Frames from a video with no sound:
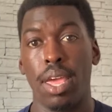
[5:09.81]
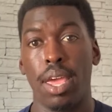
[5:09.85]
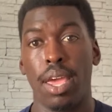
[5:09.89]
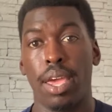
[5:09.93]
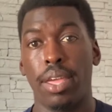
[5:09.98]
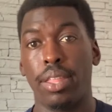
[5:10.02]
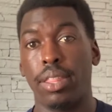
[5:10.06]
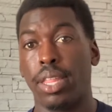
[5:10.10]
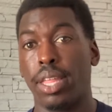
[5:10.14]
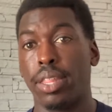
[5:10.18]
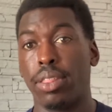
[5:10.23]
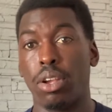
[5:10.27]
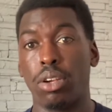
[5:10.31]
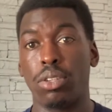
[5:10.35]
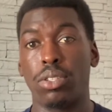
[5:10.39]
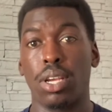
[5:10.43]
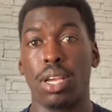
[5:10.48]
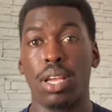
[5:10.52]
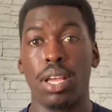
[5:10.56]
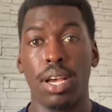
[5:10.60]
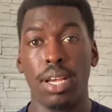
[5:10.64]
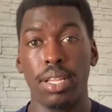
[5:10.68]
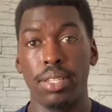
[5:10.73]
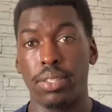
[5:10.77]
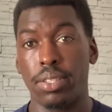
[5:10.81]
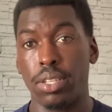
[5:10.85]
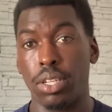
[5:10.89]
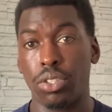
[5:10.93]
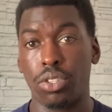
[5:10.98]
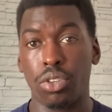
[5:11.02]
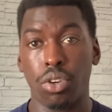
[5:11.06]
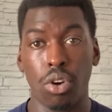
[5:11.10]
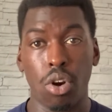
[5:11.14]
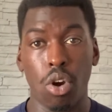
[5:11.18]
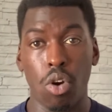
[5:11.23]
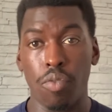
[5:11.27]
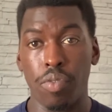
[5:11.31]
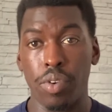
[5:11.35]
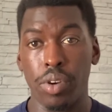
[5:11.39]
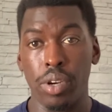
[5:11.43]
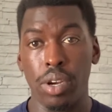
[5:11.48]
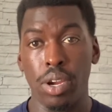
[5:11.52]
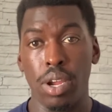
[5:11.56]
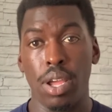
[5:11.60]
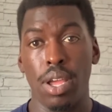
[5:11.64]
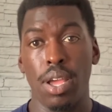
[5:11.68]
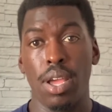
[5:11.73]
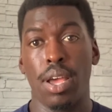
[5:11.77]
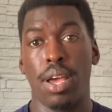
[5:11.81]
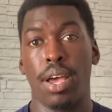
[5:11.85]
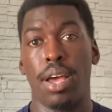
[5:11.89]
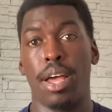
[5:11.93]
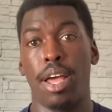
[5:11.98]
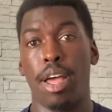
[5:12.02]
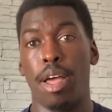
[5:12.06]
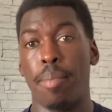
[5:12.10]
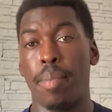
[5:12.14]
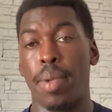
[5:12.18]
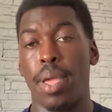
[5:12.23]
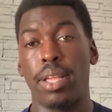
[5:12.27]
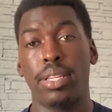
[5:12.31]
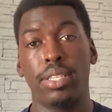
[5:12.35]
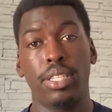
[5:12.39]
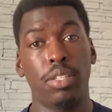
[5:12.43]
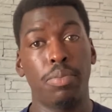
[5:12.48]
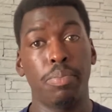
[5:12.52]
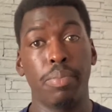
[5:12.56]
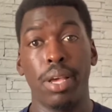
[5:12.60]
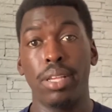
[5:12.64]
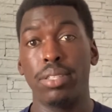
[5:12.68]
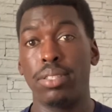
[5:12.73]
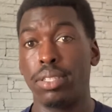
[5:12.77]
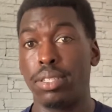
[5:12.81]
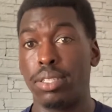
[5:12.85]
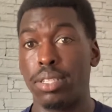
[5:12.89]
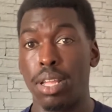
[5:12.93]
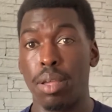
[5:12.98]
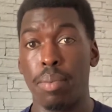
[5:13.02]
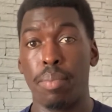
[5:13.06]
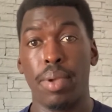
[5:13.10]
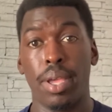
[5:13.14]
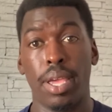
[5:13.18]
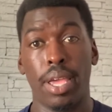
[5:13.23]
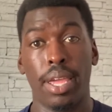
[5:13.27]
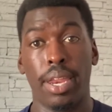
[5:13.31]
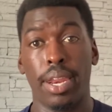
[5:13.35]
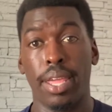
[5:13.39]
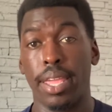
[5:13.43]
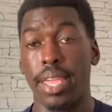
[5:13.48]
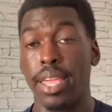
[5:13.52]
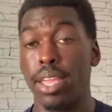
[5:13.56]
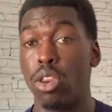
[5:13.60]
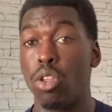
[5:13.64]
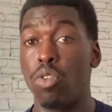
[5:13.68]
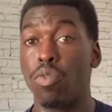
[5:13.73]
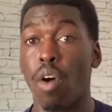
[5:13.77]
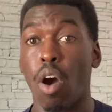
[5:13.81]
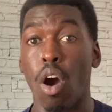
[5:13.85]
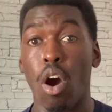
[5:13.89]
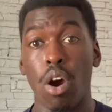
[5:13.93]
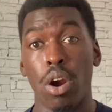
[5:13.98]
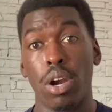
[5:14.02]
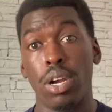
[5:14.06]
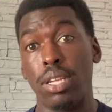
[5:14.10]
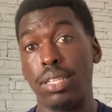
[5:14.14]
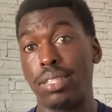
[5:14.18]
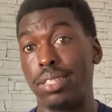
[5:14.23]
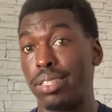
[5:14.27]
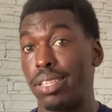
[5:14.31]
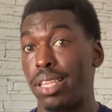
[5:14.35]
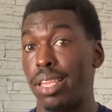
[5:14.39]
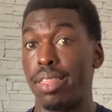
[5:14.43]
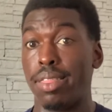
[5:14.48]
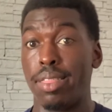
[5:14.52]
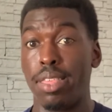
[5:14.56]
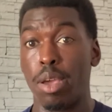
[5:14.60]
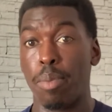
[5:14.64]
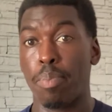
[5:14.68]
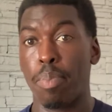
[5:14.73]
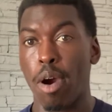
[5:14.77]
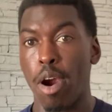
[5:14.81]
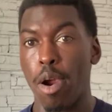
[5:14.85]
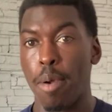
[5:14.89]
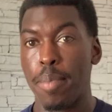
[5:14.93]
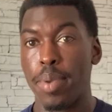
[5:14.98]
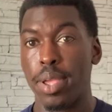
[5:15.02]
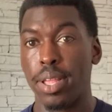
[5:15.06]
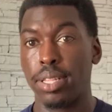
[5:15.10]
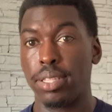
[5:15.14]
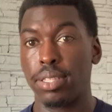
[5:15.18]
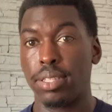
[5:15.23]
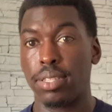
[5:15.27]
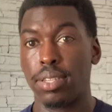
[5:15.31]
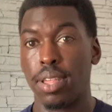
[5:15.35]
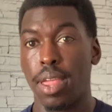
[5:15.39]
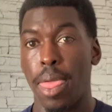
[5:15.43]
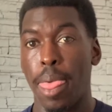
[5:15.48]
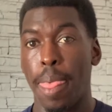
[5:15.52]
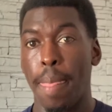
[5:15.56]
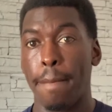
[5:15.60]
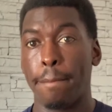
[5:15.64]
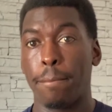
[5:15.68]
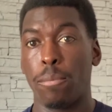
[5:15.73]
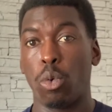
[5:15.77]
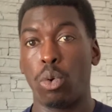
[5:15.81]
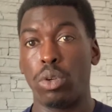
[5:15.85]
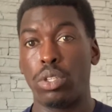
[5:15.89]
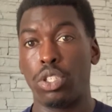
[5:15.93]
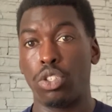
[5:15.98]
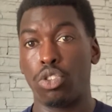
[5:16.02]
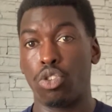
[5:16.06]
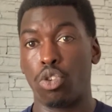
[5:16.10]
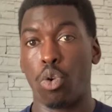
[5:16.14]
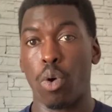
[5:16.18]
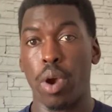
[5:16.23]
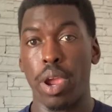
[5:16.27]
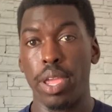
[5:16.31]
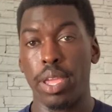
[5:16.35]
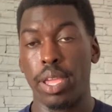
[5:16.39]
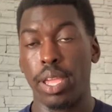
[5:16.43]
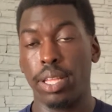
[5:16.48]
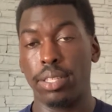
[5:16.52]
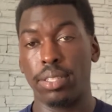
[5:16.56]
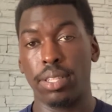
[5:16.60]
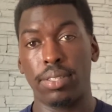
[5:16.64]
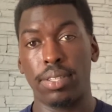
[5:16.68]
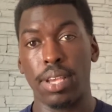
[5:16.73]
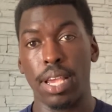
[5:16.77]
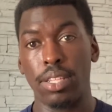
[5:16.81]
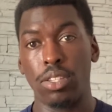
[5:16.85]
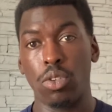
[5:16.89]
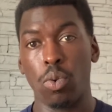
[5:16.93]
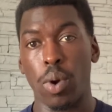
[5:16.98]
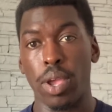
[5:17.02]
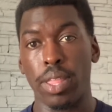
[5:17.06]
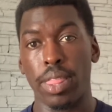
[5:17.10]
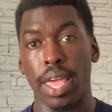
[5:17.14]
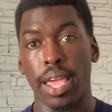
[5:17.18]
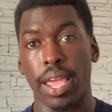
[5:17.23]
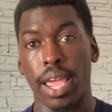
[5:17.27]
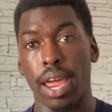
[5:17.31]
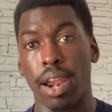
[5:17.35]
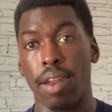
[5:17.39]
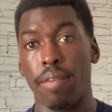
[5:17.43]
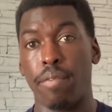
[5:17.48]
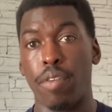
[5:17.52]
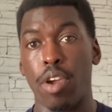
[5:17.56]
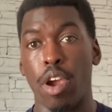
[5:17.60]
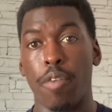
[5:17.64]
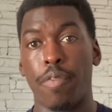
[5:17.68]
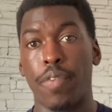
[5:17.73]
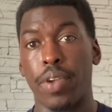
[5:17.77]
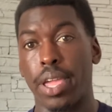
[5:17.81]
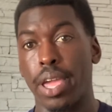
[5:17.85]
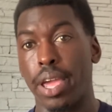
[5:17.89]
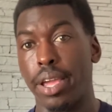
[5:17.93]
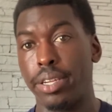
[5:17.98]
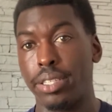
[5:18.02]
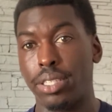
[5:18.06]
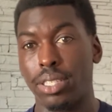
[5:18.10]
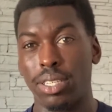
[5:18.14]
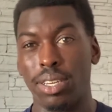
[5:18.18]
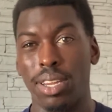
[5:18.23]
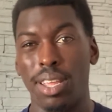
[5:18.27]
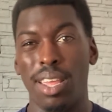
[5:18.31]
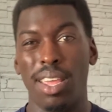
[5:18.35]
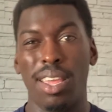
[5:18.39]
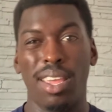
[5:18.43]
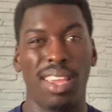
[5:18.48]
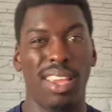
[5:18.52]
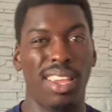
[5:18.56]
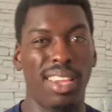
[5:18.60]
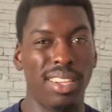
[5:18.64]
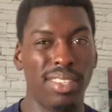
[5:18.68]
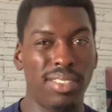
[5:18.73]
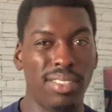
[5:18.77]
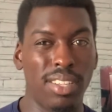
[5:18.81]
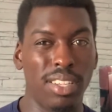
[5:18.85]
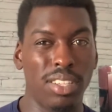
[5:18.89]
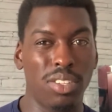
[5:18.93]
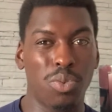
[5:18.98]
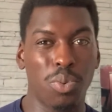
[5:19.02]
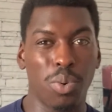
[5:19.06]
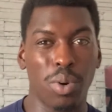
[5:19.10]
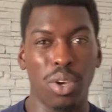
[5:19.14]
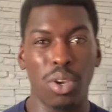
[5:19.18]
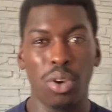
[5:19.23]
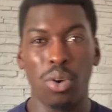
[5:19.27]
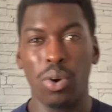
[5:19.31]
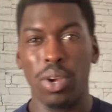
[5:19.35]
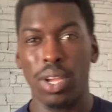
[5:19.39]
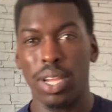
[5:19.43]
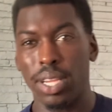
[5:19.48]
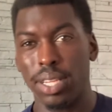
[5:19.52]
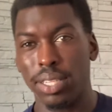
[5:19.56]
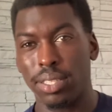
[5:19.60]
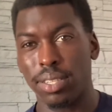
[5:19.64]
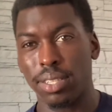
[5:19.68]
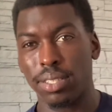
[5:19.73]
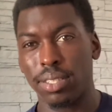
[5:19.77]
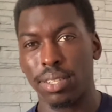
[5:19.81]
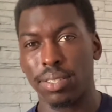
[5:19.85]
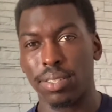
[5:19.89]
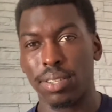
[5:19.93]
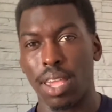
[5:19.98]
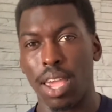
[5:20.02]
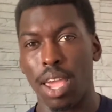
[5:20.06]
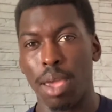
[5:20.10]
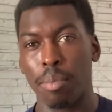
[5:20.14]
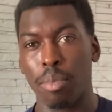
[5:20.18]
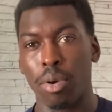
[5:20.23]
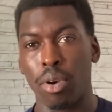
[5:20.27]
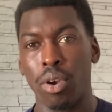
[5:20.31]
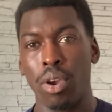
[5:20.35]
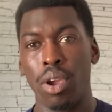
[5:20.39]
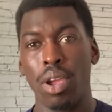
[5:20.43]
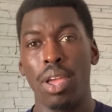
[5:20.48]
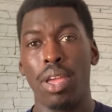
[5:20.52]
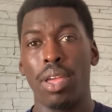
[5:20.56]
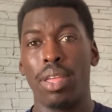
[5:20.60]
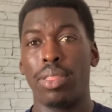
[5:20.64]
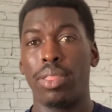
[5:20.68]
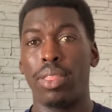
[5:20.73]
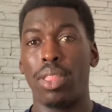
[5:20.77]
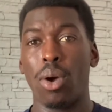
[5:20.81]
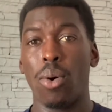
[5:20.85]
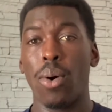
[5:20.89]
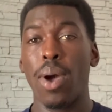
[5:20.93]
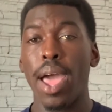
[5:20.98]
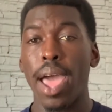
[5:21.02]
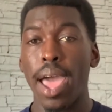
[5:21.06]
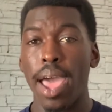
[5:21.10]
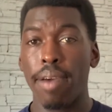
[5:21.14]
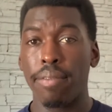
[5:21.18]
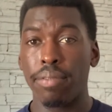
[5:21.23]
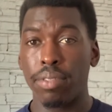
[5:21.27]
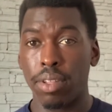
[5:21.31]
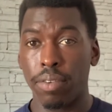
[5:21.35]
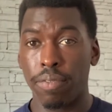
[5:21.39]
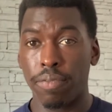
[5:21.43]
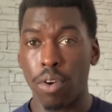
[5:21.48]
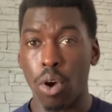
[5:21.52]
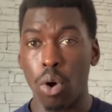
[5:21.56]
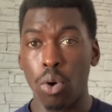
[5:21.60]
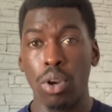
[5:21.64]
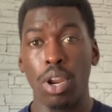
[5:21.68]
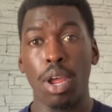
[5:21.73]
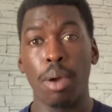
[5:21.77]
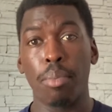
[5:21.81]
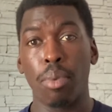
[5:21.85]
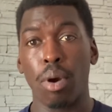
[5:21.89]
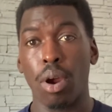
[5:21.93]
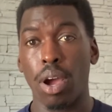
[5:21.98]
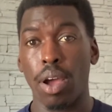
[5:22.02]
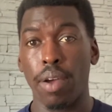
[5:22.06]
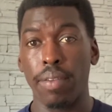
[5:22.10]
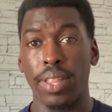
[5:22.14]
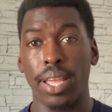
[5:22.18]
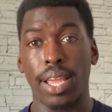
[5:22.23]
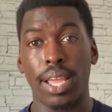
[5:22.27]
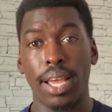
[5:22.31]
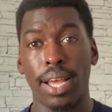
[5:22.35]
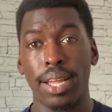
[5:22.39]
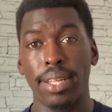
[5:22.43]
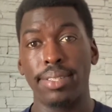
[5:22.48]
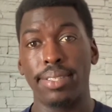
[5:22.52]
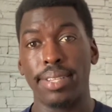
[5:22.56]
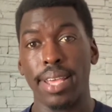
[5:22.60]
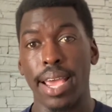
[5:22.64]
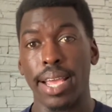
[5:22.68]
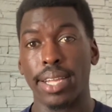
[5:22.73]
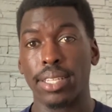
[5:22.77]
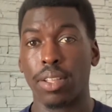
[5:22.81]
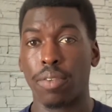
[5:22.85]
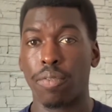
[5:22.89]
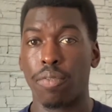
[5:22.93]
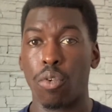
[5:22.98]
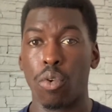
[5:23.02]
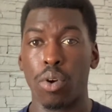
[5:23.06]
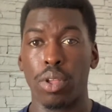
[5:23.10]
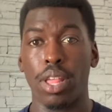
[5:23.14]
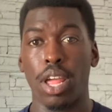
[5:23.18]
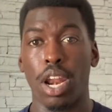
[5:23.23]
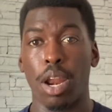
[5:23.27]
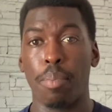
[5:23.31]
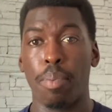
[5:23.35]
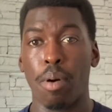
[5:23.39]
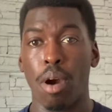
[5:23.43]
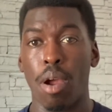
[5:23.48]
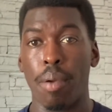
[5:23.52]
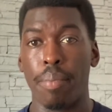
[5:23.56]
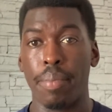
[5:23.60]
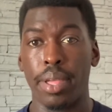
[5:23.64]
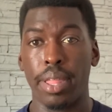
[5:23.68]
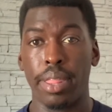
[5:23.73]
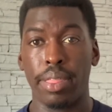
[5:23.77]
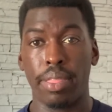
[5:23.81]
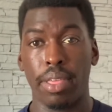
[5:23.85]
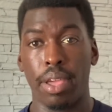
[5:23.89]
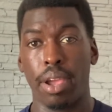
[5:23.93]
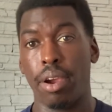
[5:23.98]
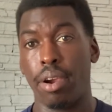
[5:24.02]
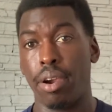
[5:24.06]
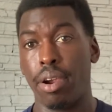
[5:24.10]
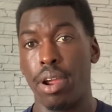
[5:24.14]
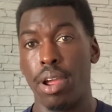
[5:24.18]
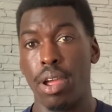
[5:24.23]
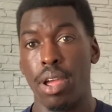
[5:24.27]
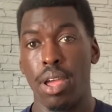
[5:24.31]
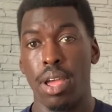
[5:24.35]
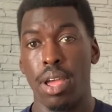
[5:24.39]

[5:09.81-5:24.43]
and that there's a constant turnover. And just message them. And again, you've already seen the apartments, which is great because it takes away that kind of verification. Is this real? Is this a scammer? They'll have the phone number of the contact for that apartment there.